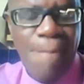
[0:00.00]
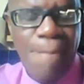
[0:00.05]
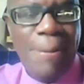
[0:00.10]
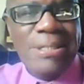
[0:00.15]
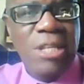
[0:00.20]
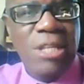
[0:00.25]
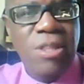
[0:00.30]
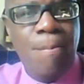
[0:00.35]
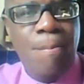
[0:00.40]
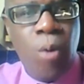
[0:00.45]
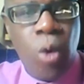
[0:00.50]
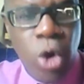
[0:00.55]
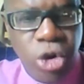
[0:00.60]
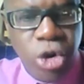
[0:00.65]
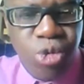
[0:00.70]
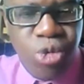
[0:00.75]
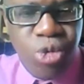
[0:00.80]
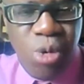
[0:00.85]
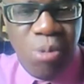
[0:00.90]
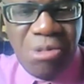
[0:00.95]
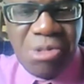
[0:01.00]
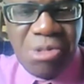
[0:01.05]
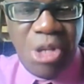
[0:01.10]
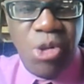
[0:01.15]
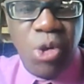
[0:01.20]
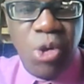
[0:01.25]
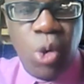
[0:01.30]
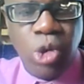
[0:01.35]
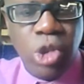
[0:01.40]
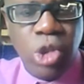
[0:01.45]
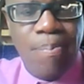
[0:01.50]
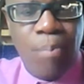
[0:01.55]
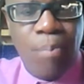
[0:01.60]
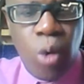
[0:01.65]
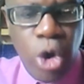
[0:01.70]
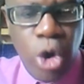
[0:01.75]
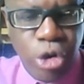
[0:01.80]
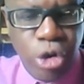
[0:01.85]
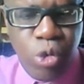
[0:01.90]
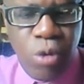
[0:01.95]
But in the boardrooms, when you go to the
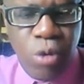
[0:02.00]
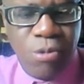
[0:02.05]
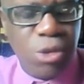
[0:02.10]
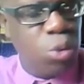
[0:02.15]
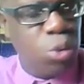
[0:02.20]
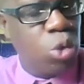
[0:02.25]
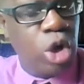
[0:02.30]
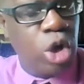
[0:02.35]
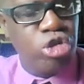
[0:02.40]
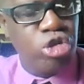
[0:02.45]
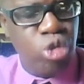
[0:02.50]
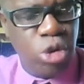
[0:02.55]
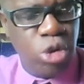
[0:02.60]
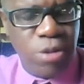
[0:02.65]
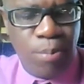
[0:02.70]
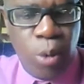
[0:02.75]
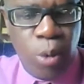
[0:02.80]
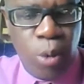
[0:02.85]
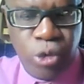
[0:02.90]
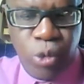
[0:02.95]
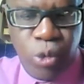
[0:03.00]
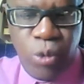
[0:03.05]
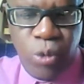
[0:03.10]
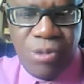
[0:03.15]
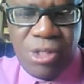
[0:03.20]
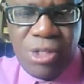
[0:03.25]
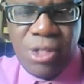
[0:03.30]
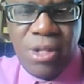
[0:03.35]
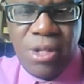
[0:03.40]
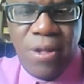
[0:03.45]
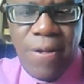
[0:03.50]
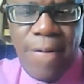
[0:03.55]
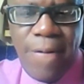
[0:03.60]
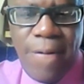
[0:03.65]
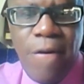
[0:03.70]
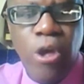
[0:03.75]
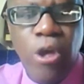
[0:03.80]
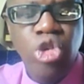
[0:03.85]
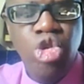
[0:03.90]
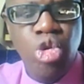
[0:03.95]
boardrooms, who control the boardrooms?
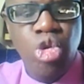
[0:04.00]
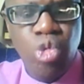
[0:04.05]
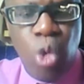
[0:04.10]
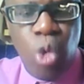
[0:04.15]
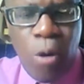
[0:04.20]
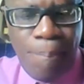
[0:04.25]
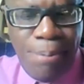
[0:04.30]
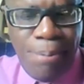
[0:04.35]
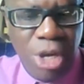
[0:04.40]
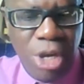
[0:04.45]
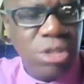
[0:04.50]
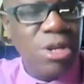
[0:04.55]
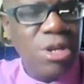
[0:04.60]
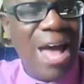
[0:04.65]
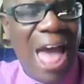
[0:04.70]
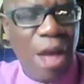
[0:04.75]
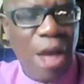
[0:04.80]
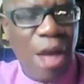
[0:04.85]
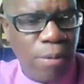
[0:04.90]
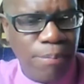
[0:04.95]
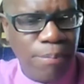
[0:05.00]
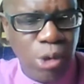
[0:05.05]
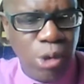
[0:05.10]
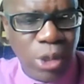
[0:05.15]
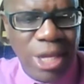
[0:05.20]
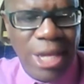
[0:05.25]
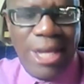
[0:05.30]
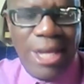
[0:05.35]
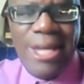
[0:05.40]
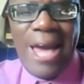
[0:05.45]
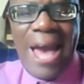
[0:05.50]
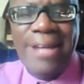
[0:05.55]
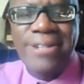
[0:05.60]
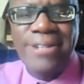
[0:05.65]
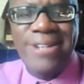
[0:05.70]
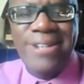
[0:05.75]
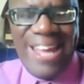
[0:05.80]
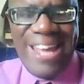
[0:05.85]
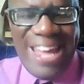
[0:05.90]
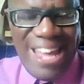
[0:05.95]
European, Arab-looking,
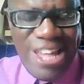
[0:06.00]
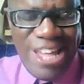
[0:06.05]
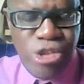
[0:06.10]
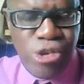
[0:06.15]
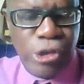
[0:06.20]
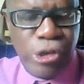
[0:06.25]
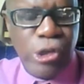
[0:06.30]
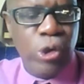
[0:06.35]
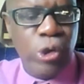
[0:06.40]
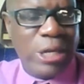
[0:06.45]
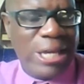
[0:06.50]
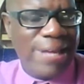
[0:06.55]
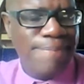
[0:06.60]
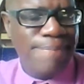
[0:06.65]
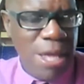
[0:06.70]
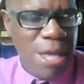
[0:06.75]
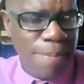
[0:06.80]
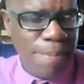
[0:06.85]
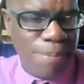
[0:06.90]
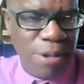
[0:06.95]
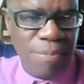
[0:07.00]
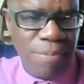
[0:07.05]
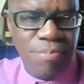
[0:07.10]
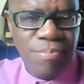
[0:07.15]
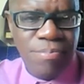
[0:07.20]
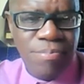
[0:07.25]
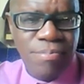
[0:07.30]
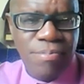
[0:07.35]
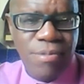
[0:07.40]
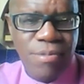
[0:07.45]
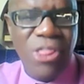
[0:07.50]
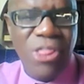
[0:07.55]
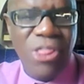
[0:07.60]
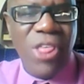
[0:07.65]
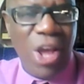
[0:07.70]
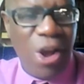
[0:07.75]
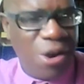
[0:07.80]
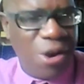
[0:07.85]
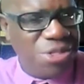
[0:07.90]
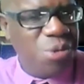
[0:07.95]
and Asian-looking people.
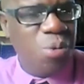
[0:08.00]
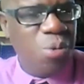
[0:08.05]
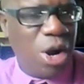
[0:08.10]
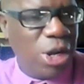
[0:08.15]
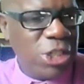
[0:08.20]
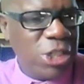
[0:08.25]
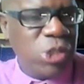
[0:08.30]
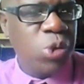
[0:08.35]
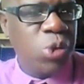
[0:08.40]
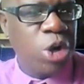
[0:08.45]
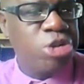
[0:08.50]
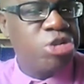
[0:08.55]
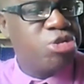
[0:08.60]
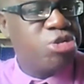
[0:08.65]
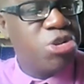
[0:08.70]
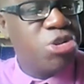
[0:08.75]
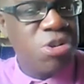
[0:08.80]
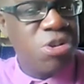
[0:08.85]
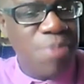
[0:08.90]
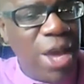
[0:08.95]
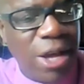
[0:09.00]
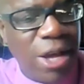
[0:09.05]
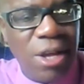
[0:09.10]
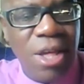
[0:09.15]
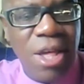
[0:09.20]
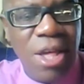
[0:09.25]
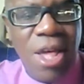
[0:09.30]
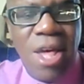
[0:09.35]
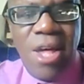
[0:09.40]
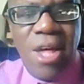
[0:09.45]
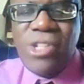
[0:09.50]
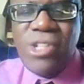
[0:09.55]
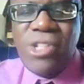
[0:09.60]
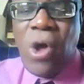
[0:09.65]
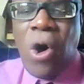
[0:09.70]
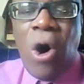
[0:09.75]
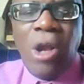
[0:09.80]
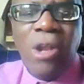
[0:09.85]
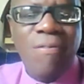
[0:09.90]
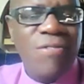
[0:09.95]
They are the ones who control Jamaica.
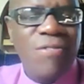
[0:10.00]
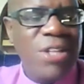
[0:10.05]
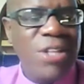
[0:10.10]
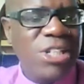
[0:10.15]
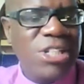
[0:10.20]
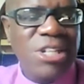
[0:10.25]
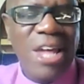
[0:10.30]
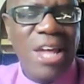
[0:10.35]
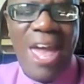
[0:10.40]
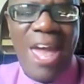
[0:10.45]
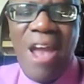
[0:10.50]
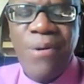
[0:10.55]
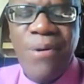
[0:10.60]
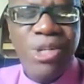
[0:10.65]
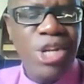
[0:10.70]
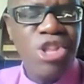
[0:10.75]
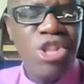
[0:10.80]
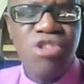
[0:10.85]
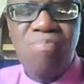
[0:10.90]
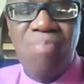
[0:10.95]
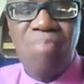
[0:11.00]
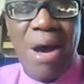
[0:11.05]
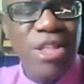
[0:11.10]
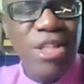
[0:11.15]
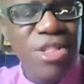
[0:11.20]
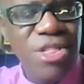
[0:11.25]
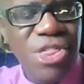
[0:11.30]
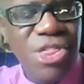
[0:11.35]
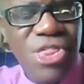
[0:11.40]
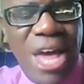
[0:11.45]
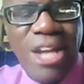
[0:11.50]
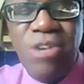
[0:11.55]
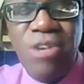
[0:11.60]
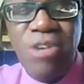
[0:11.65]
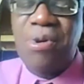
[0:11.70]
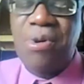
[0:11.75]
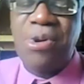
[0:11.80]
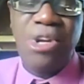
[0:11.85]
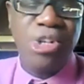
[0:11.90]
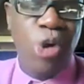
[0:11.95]
So all of this Heritage Month,
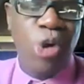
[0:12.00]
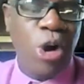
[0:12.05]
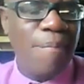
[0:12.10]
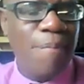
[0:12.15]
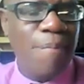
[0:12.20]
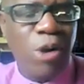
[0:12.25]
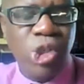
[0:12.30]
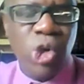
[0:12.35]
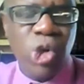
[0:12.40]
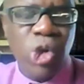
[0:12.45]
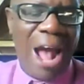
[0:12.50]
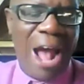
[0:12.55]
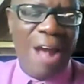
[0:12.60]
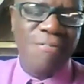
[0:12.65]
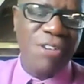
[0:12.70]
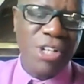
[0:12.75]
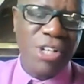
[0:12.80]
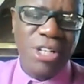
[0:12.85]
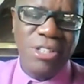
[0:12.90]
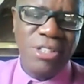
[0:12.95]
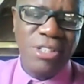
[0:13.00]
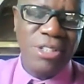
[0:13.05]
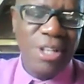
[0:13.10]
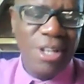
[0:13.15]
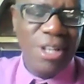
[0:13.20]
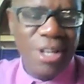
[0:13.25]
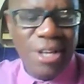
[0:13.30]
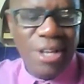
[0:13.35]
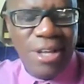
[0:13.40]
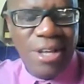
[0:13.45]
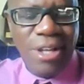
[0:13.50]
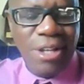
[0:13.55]
and we're going to talk about our African,